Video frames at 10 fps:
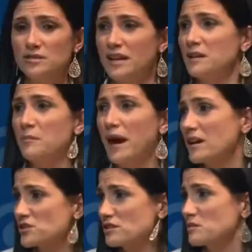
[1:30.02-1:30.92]
Dana
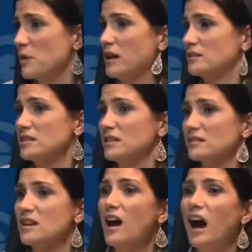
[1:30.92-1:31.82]
Bash's politics.